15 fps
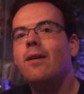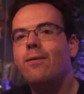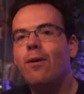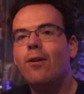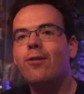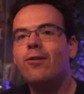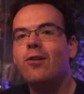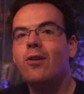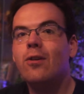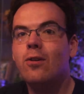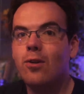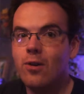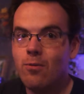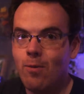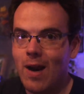Frost
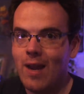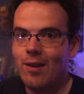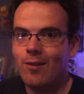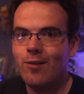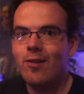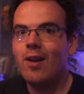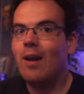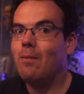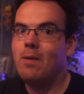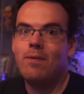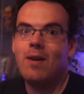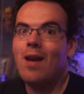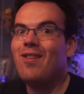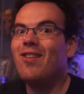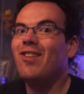got erased, and we've
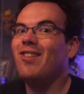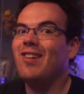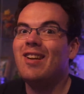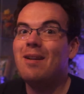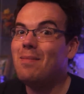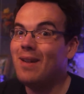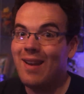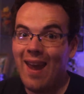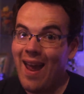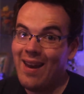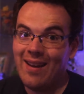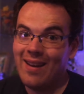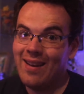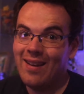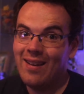never seen him
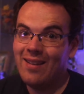again.